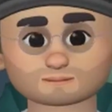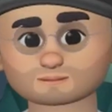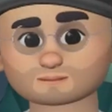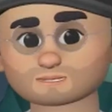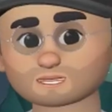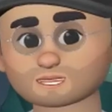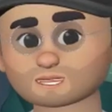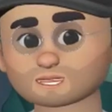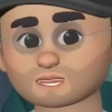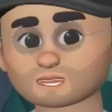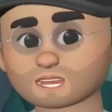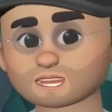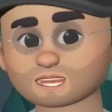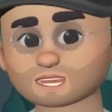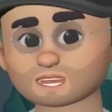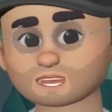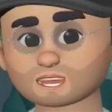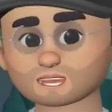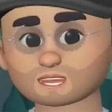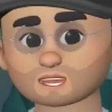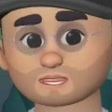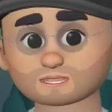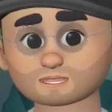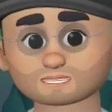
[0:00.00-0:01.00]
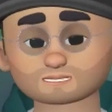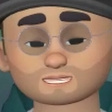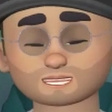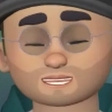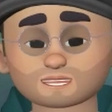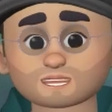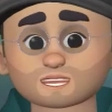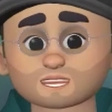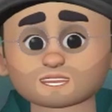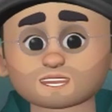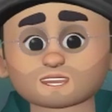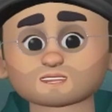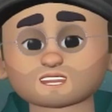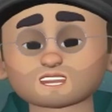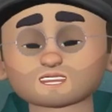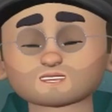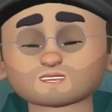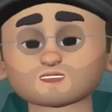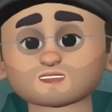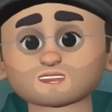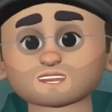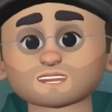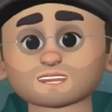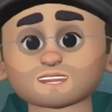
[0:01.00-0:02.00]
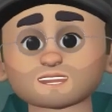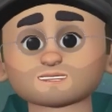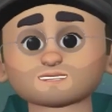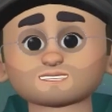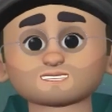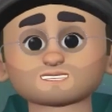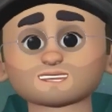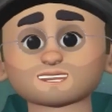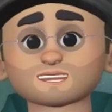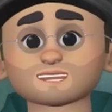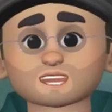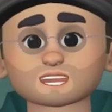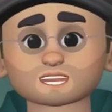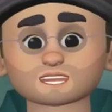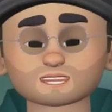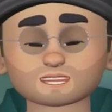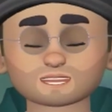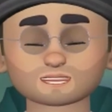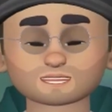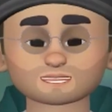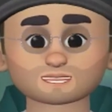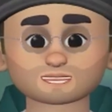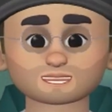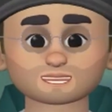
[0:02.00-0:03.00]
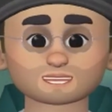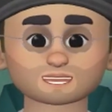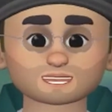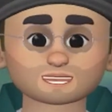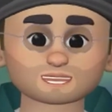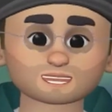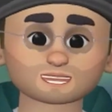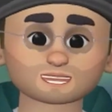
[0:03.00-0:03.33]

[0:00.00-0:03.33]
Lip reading: so you guys can experience what we experienced.